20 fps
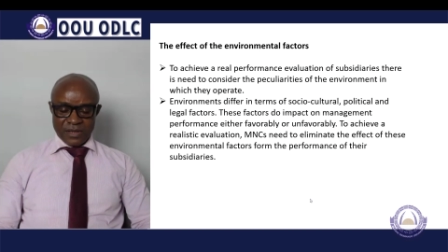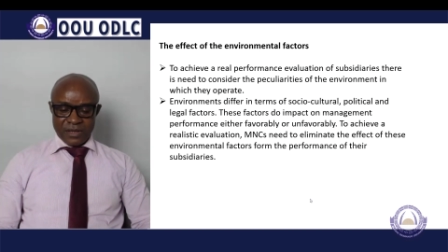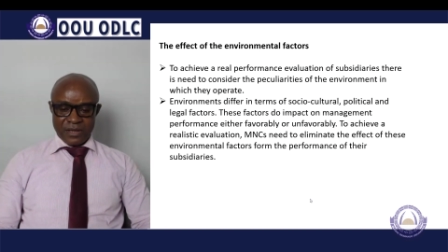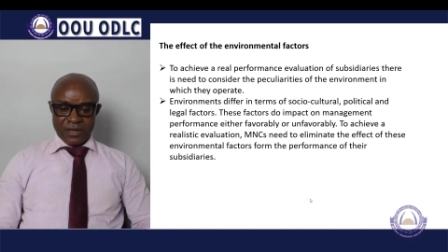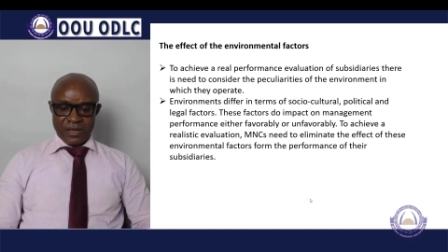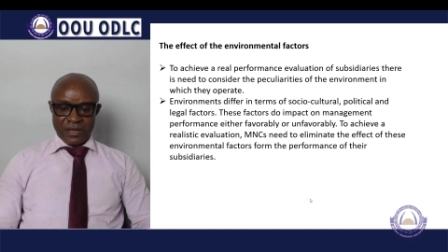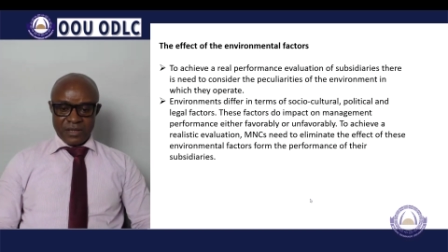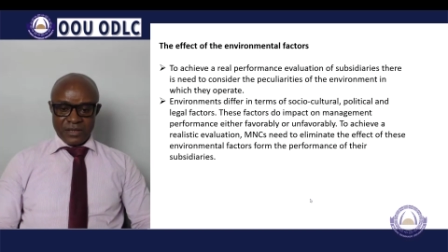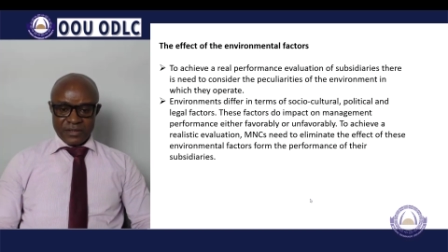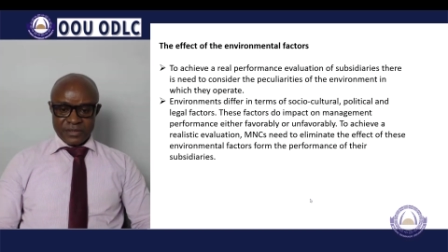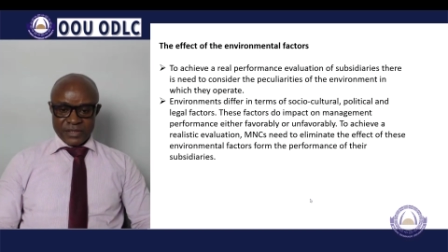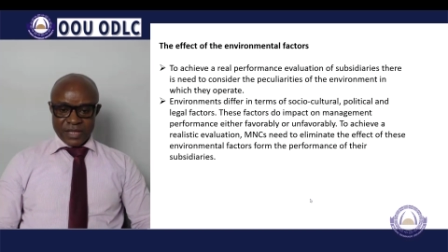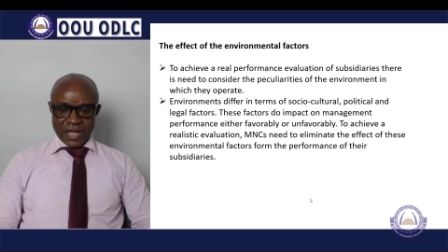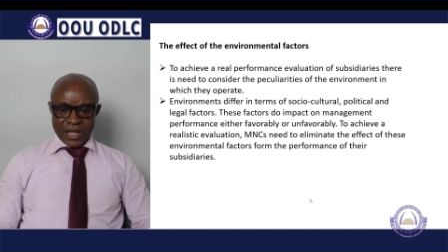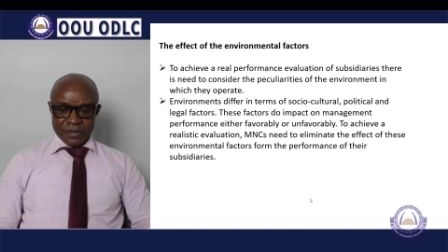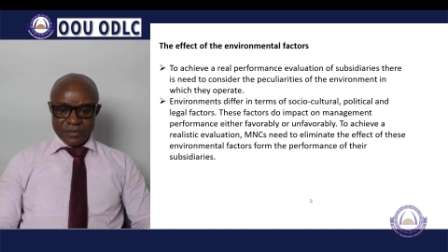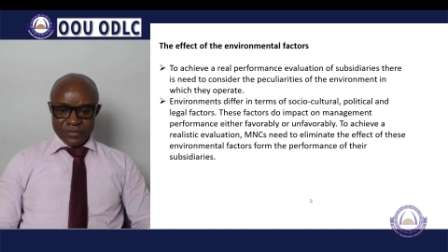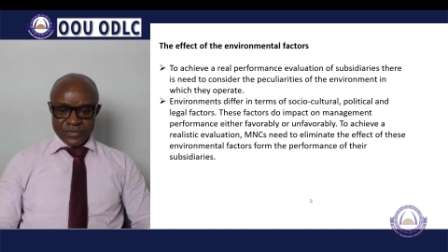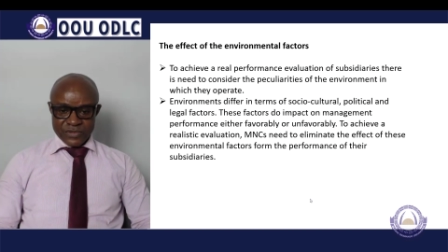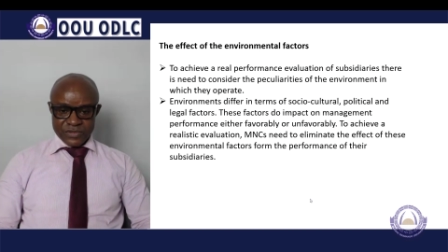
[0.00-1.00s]
in
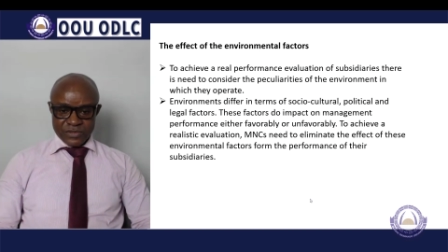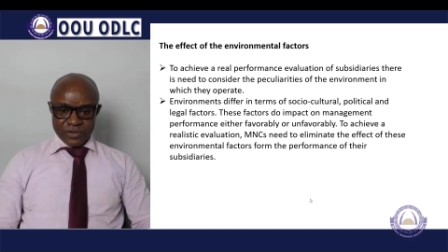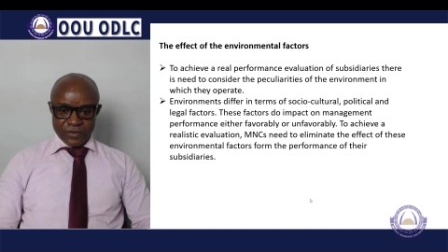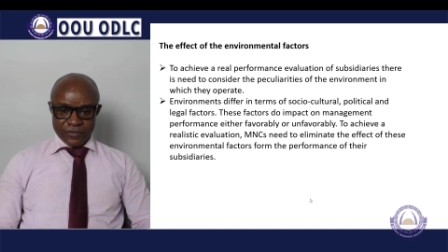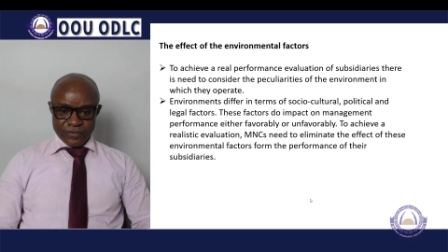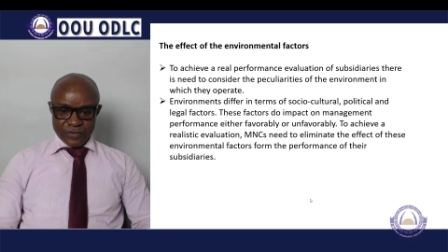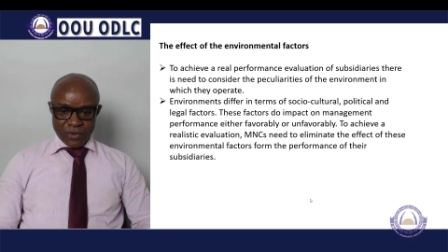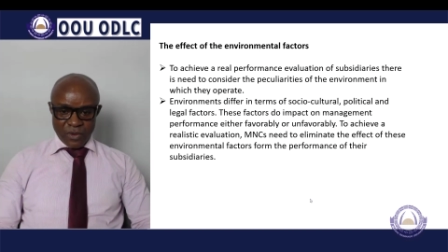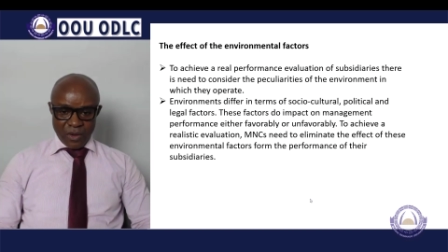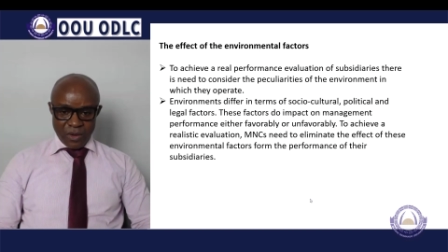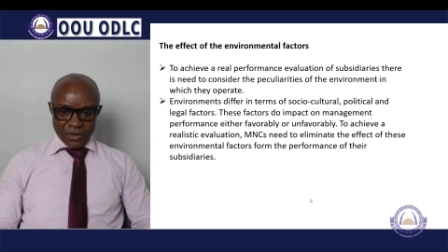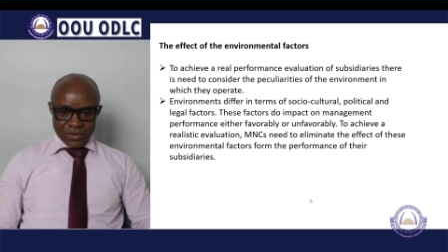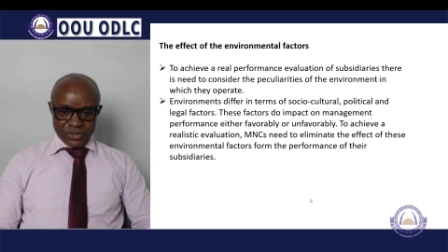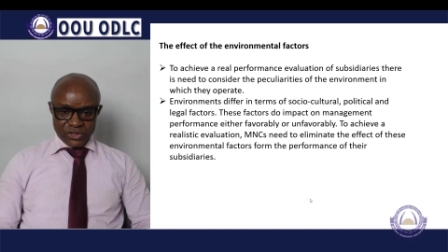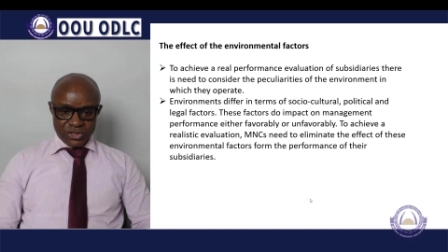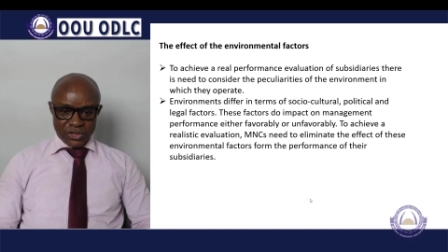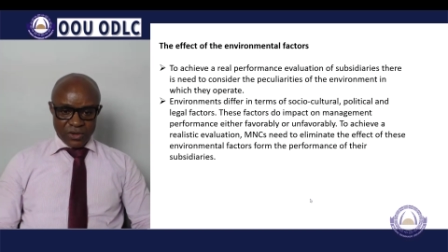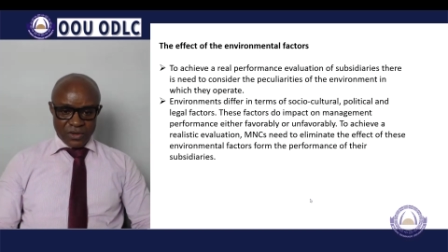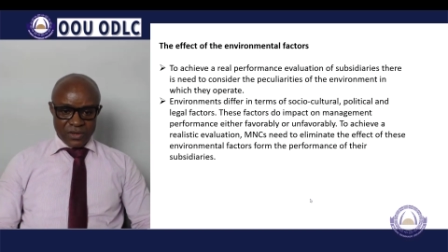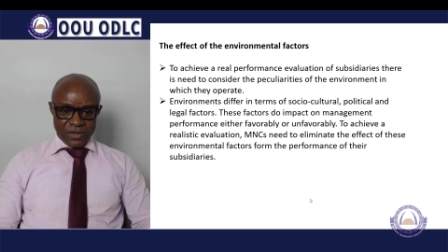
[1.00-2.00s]
terms of
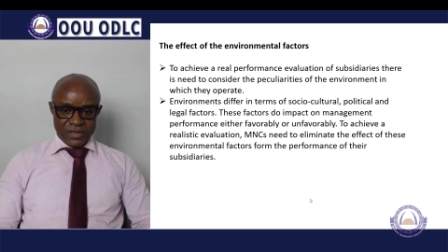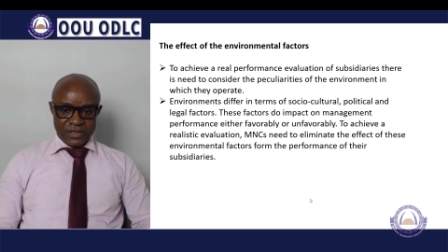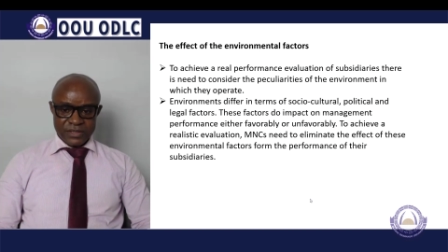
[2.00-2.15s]
culture,